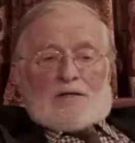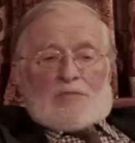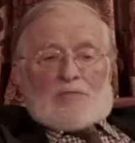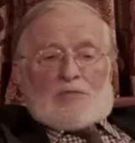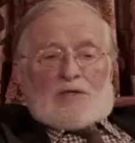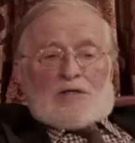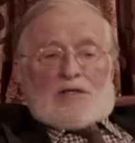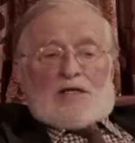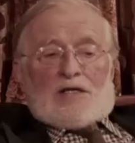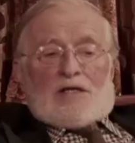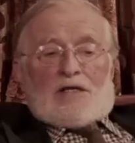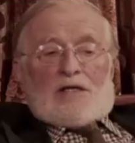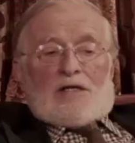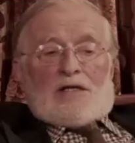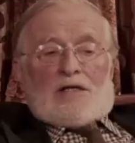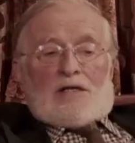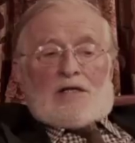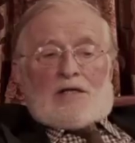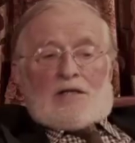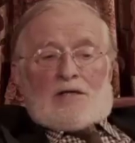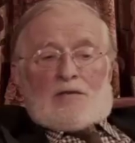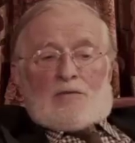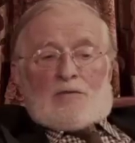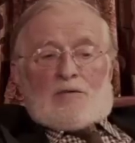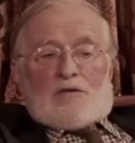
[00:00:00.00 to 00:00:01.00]
But
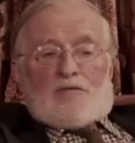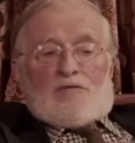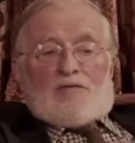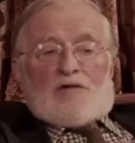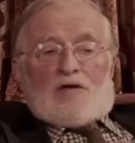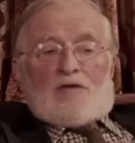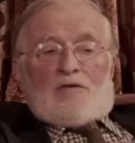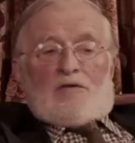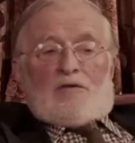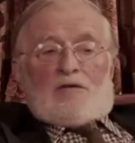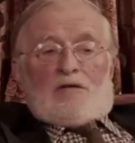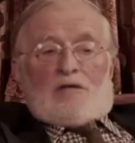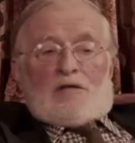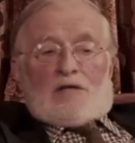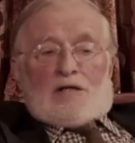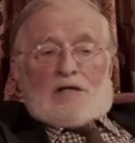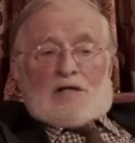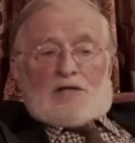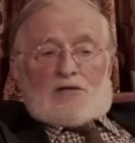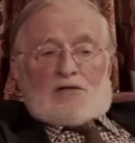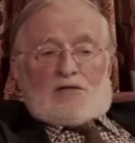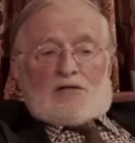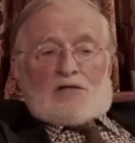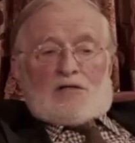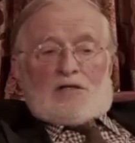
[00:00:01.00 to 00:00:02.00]
then we felt
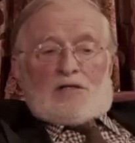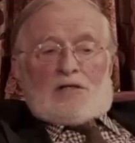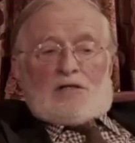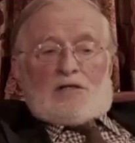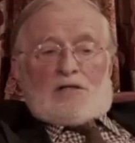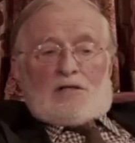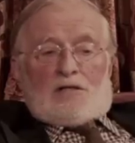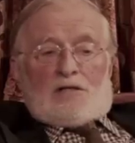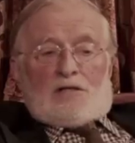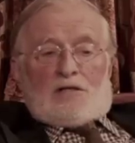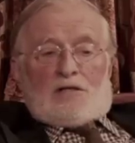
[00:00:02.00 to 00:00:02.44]
actually